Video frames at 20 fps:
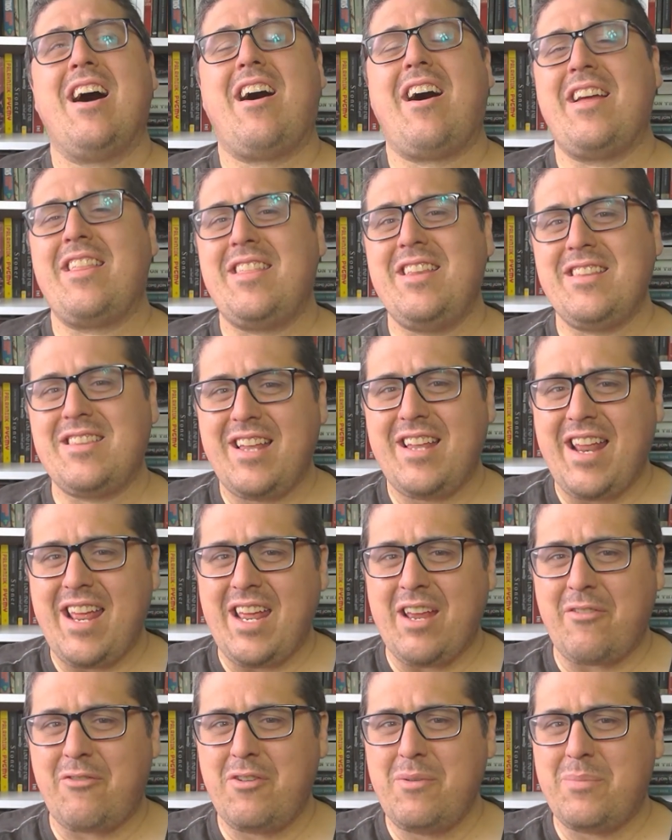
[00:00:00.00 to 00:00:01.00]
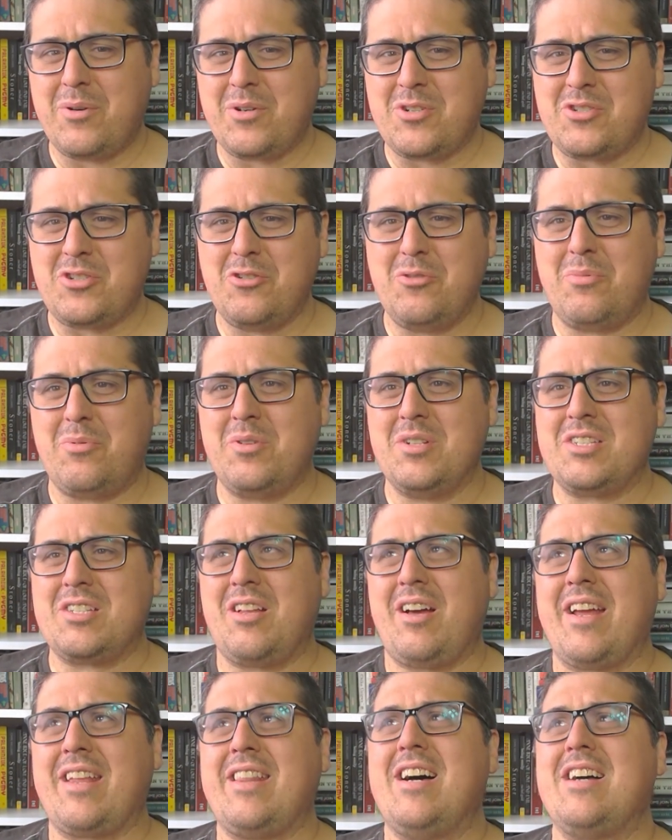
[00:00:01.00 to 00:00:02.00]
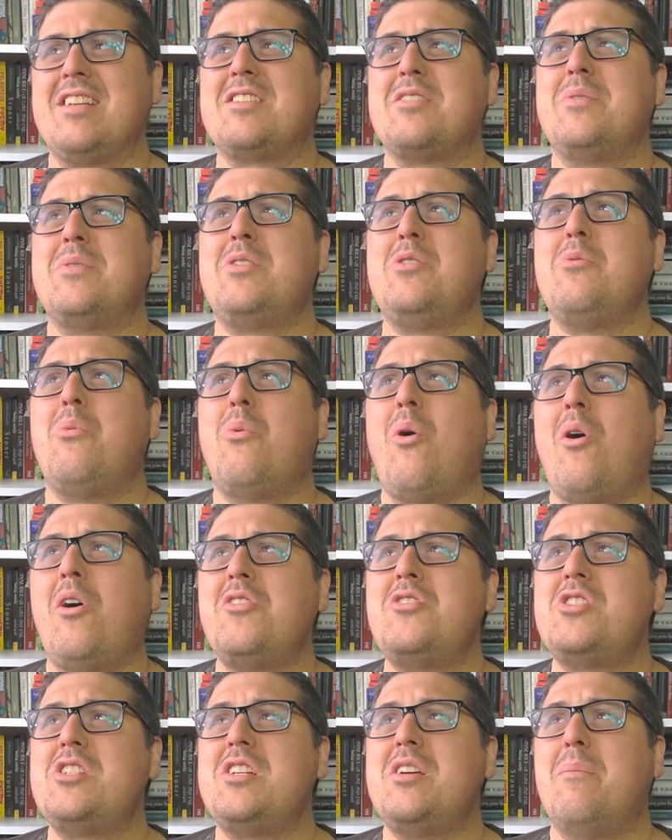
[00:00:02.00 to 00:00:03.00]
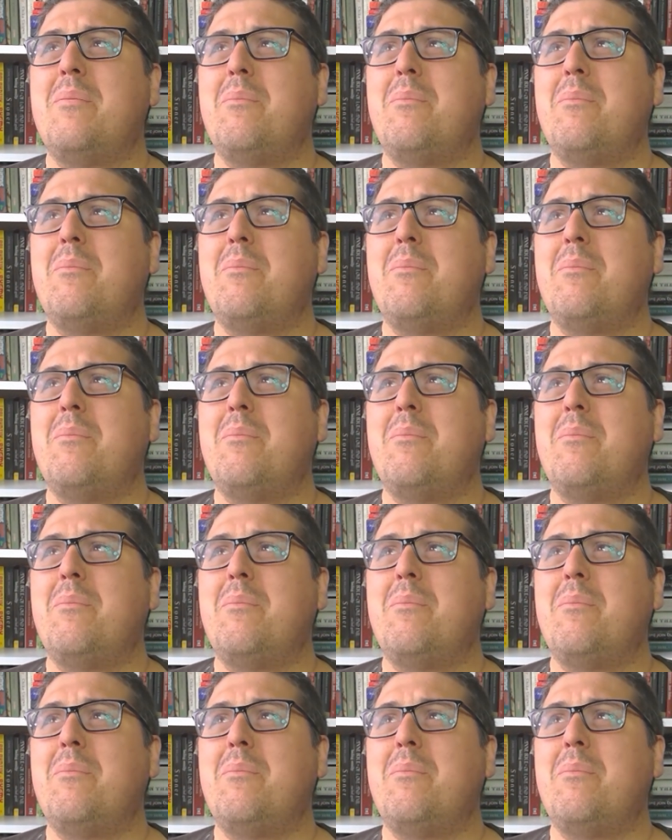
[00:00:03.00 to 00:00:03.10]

I think that every BookTuber is like that. So when you watch